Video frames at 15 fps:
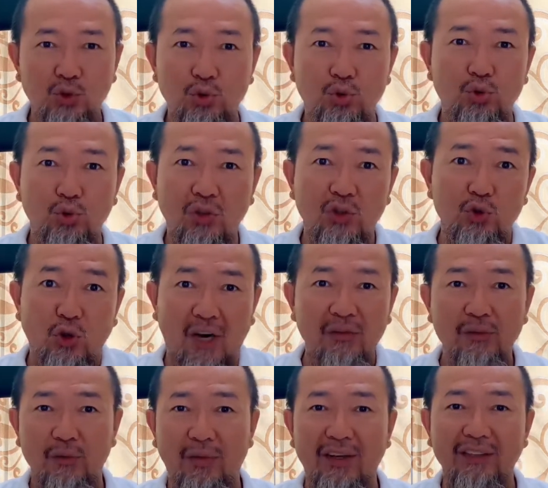to the
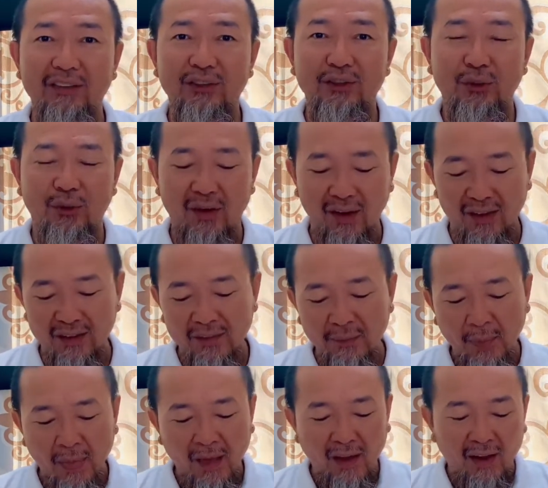driving range, okay?
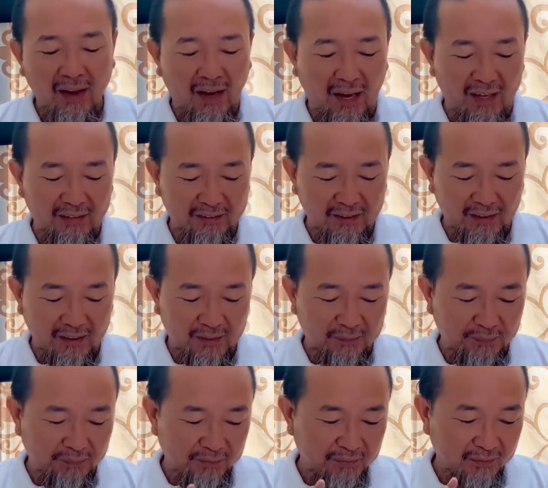And
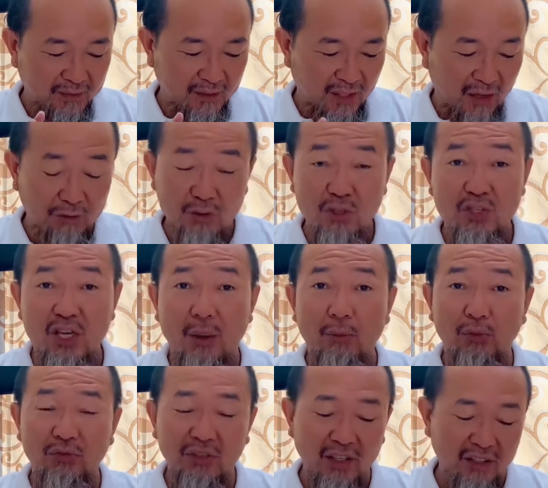ever since I
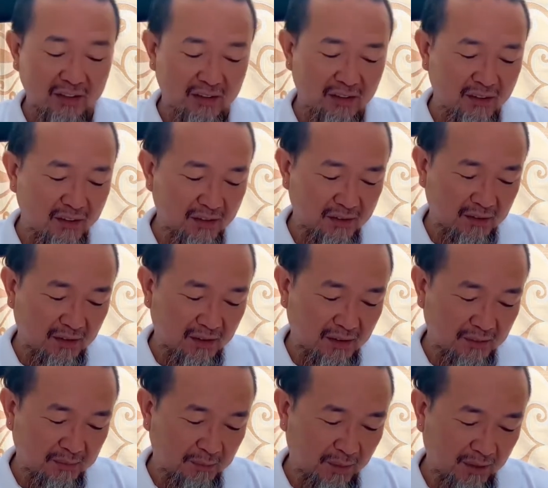moved here,
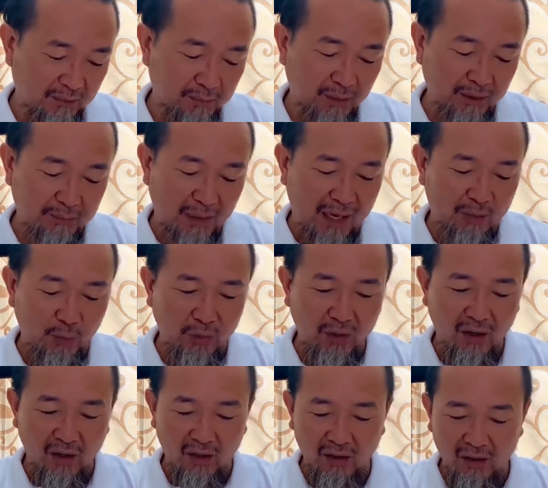but back when
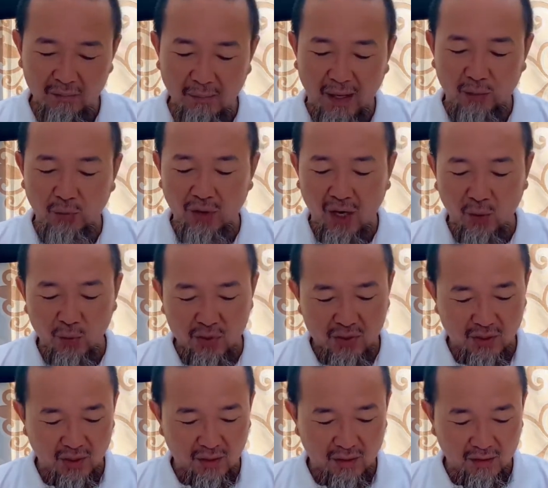I was
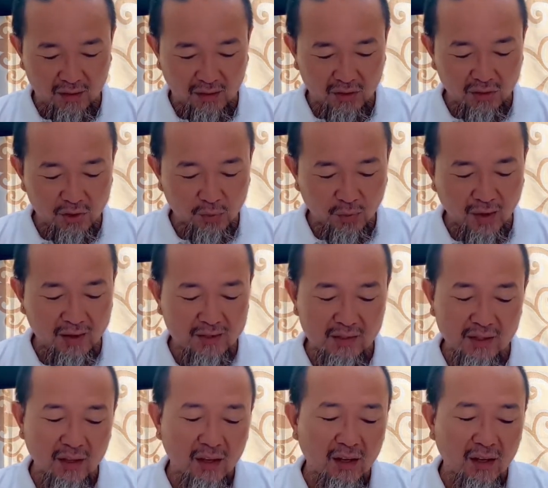in US,